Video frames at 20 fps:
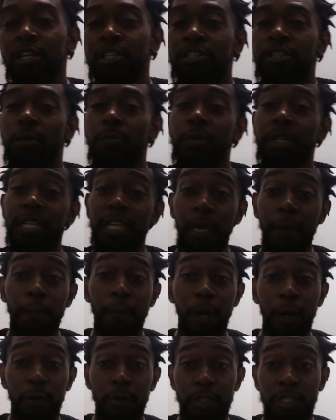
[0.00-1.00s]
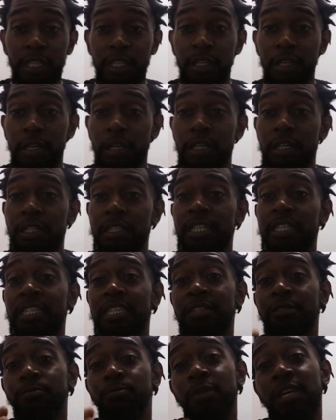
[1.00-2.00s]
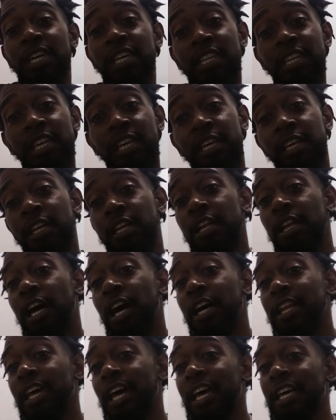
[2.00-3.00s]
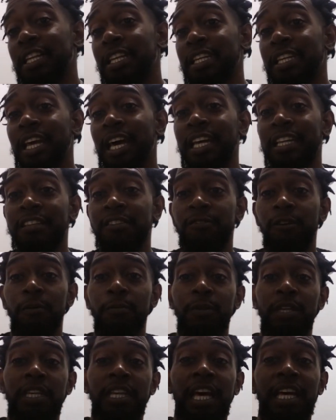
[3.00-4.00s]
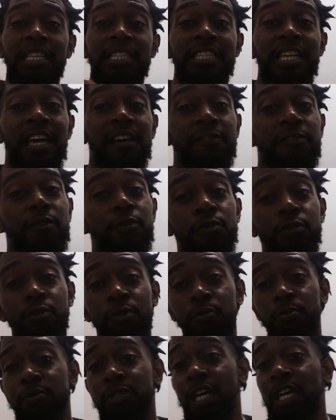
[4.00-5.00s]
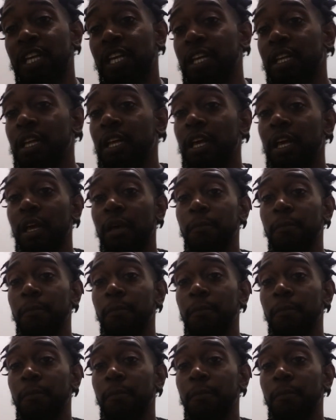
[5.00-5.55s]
So I'm about, you know. This has been Lord High the Dadz from the Dadz Life YouTube channel.